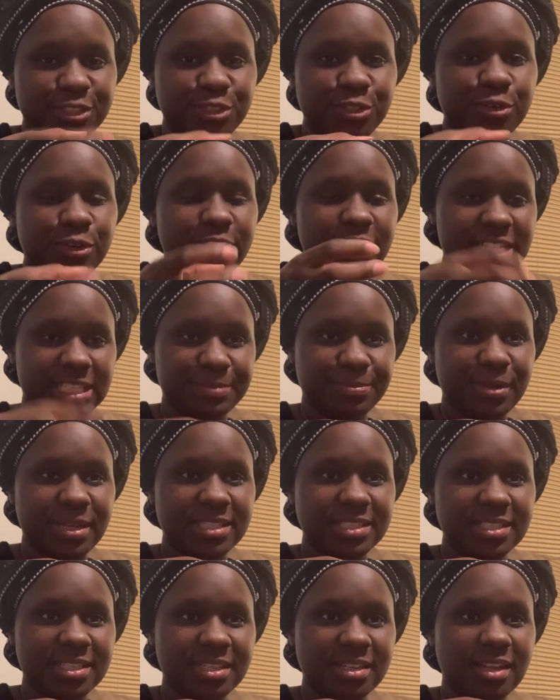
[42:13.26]
you are
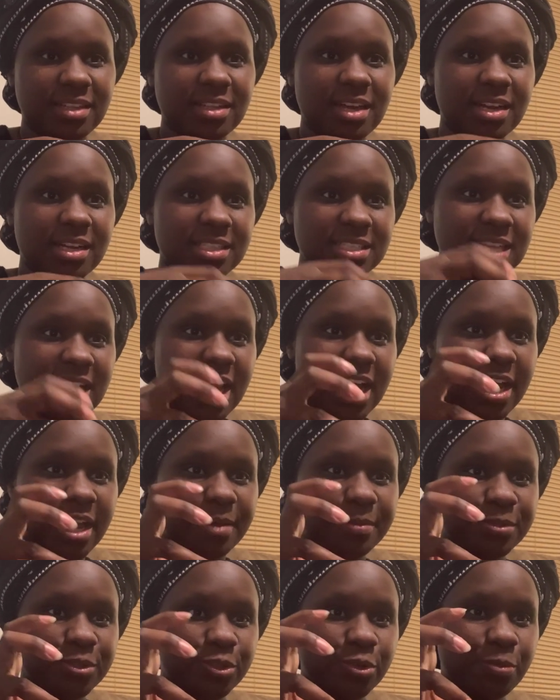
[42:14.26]
expressing. A lot of
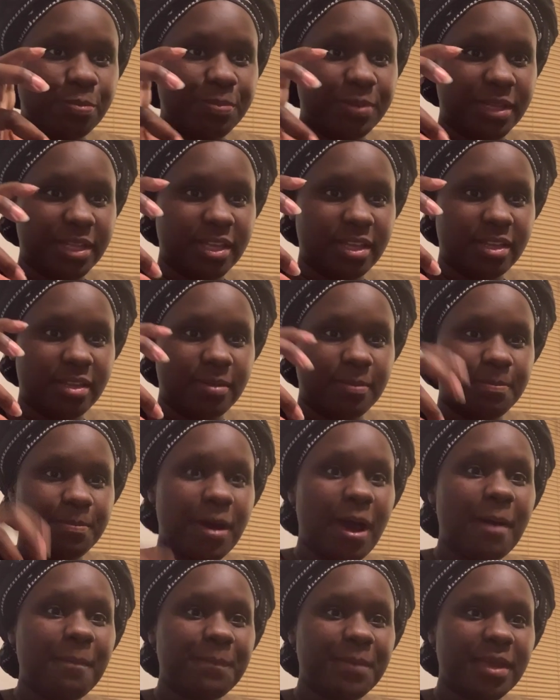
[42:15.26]
times you'll be
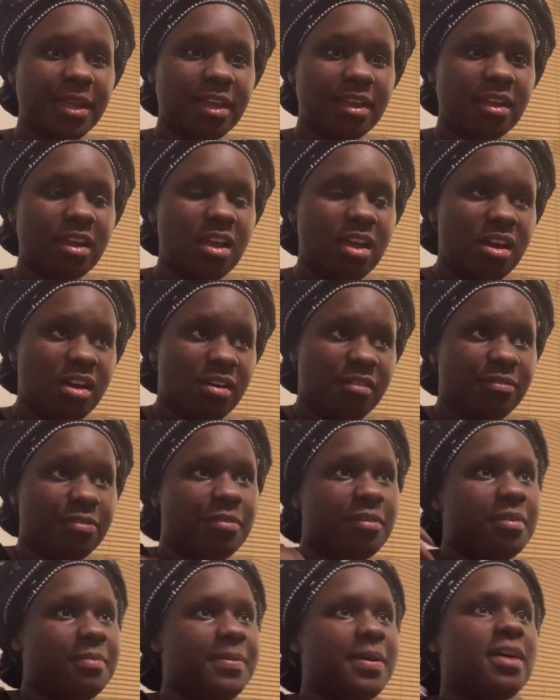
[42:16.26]
pumping
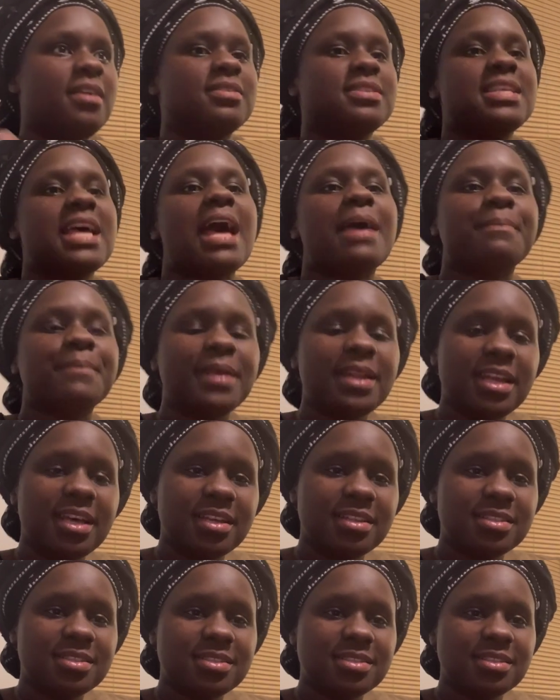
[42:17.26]
for about 10
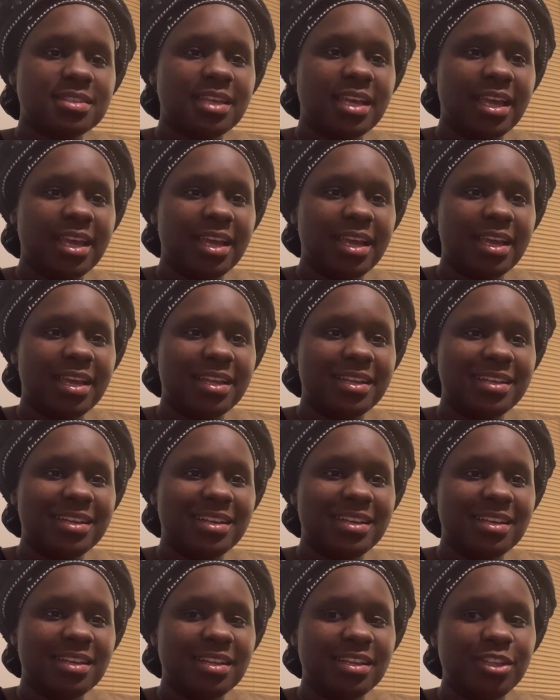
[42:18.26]
minutes and,
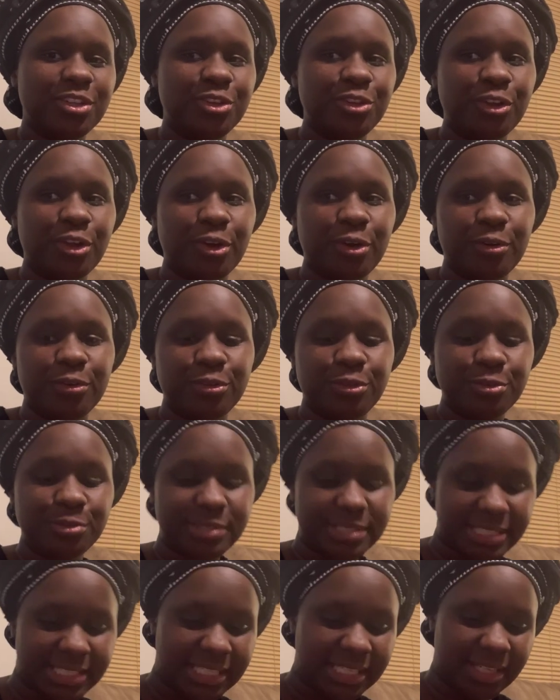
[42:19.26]
you know, you
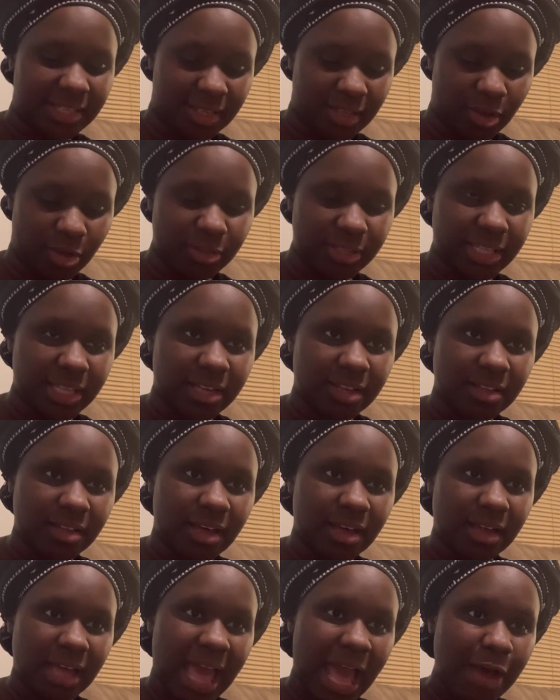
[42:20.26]
see only an
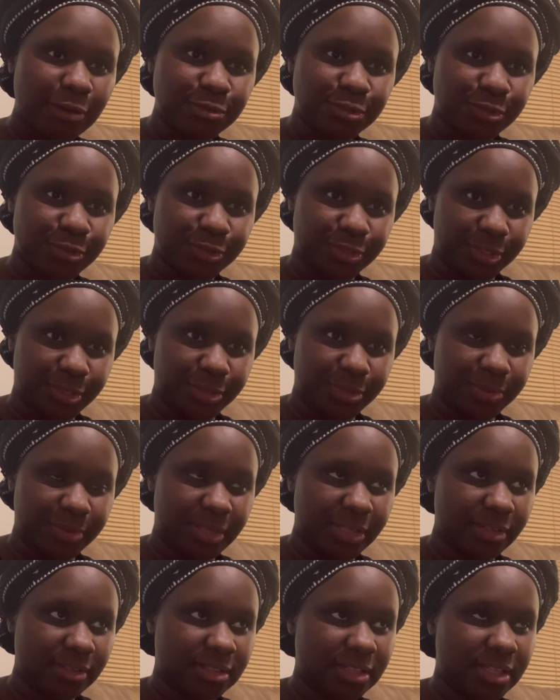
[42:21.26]
ounce or 2
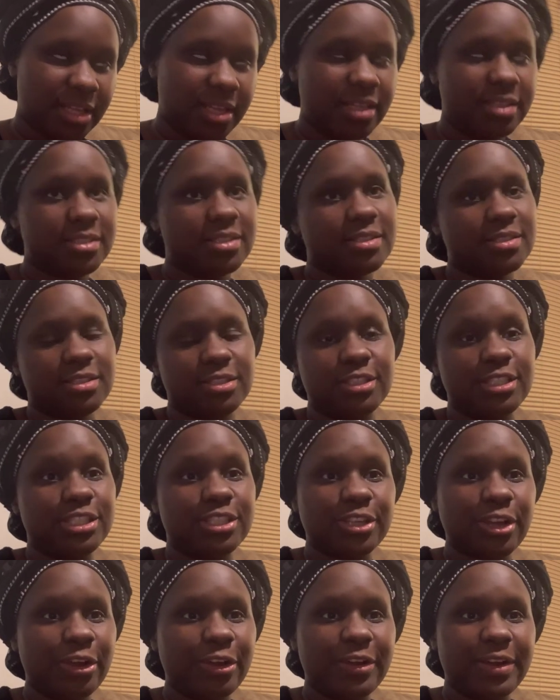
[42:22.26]
and you're like
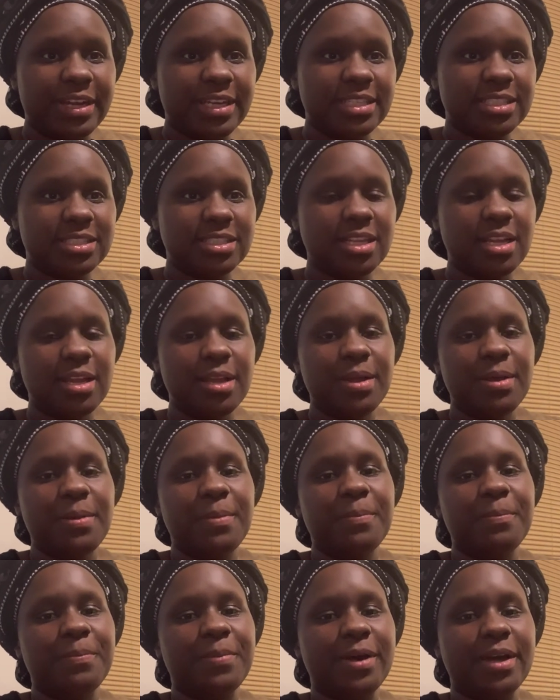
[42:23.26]
discouraged.
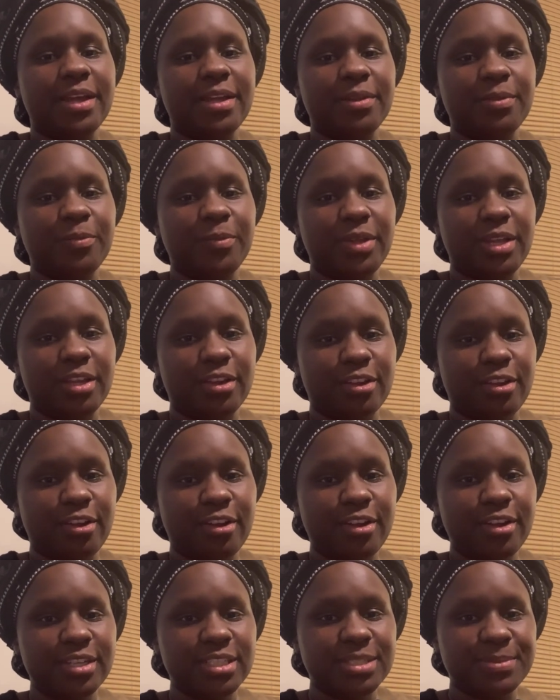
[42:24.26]
But we
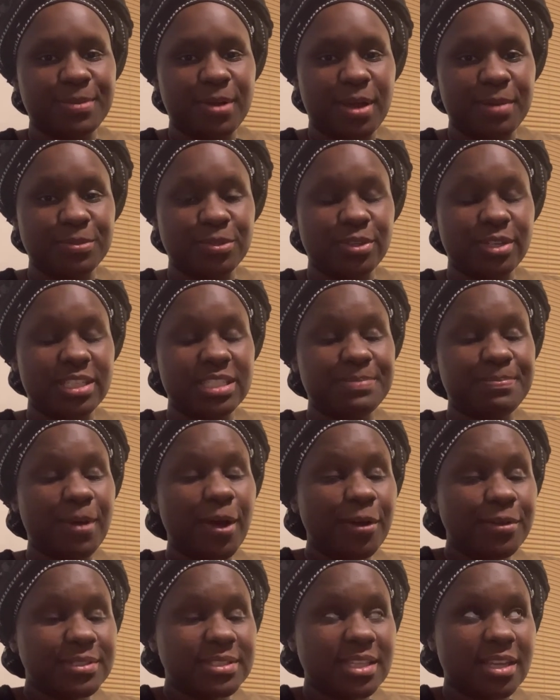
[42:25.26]
encourage moms, or this
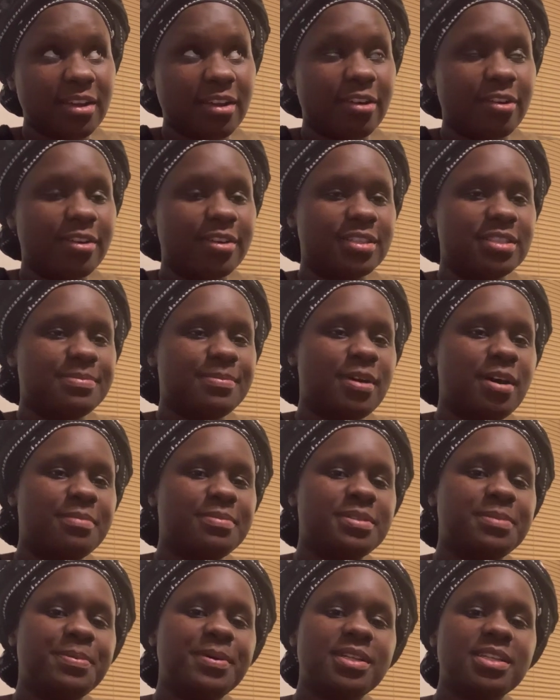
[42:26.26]
post encourage moms,
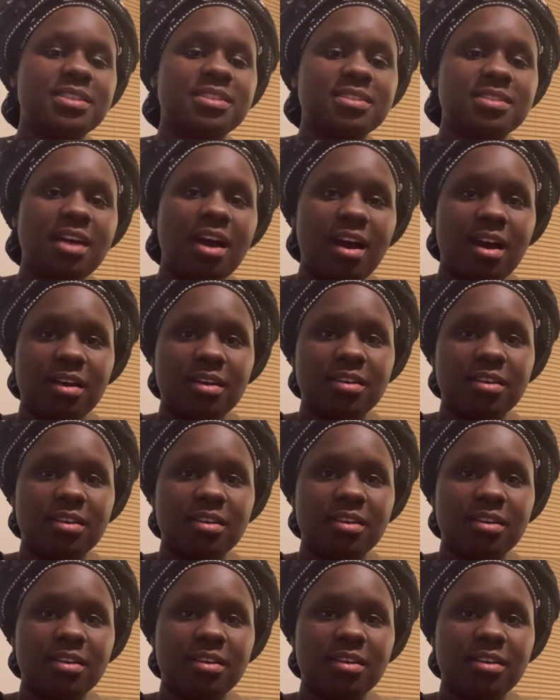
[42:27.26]
to put a sock